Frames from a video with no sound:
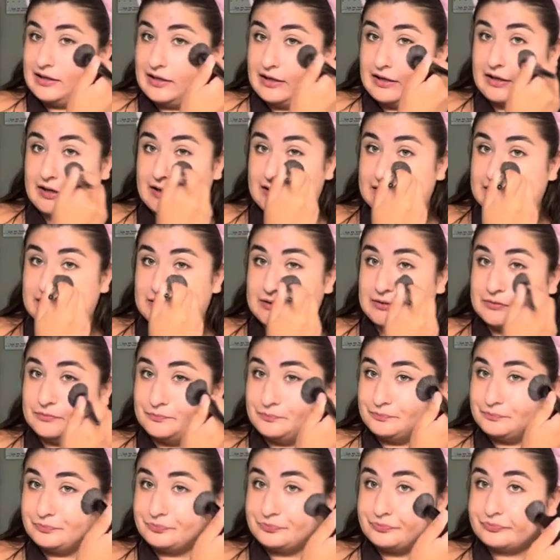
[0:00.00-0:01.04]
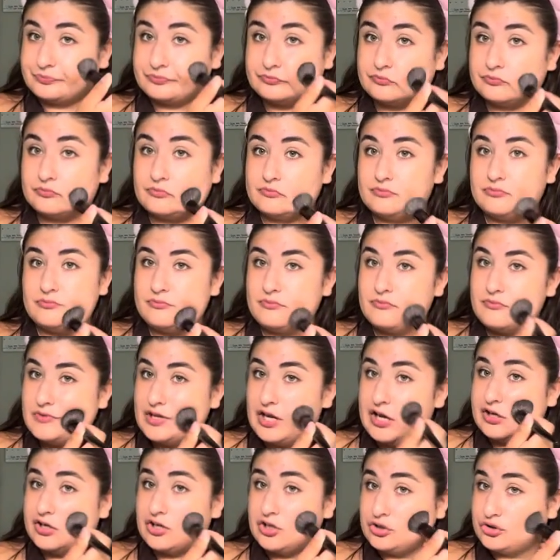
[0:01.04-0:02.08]
And um,
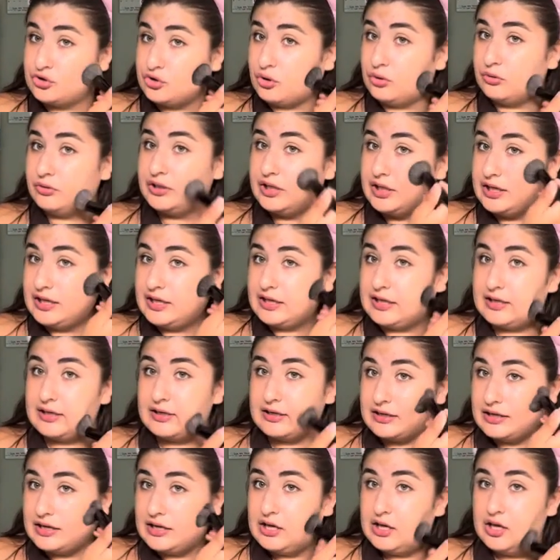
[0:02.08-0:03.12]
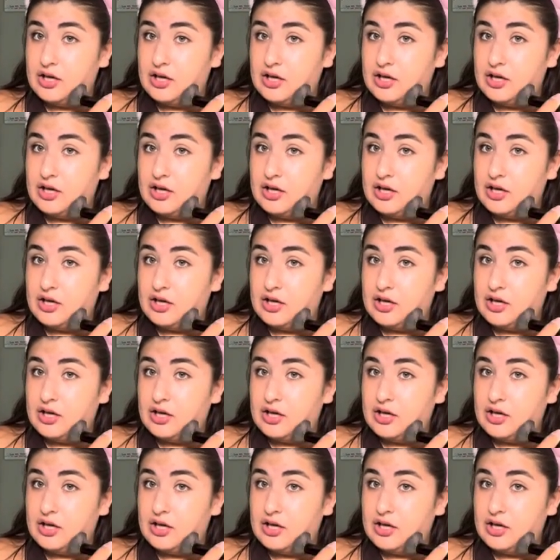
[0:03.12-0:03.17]
I controlled it and